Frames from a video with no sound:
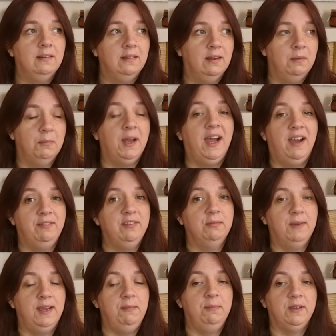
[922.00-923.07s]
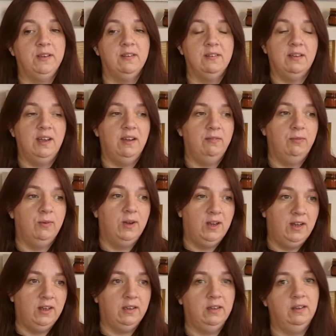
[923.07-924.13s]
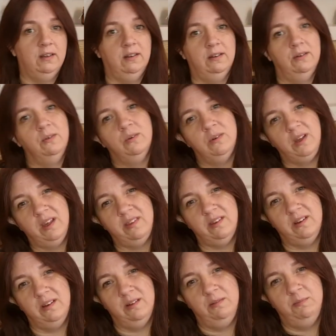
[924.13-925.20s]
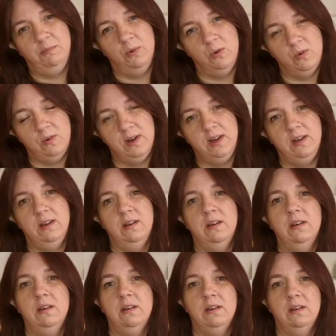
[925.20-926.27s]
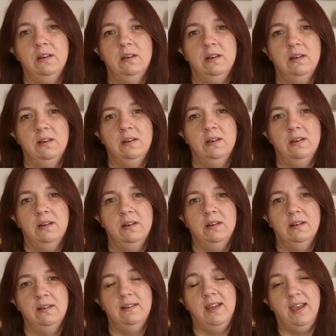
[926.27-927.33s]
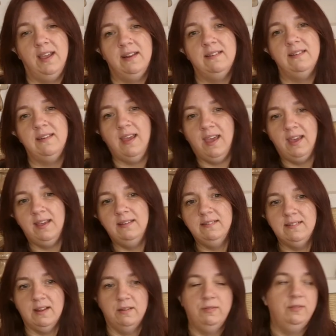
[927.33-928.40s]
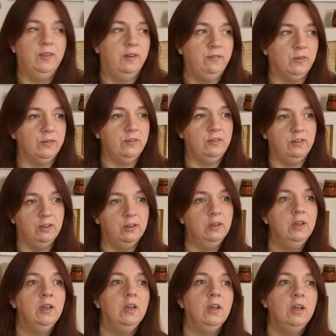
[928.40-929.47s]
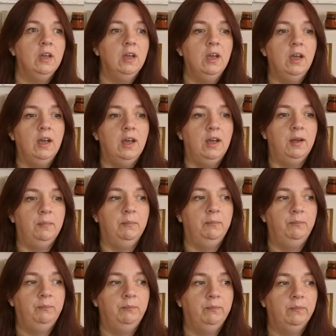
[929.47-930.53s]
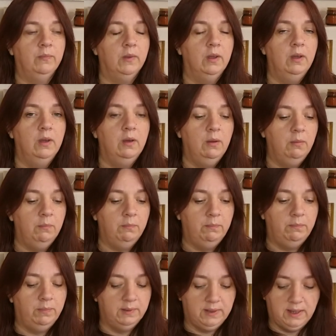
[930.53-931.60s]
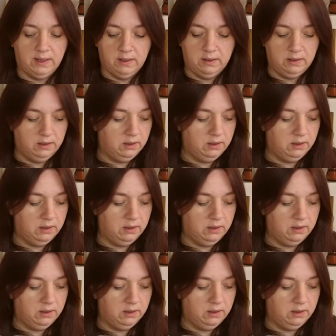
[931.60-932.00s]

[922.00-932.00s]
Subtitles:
I might have to wait because I have work and all the other boring day-to-day stuff that I've got to do. But yeah,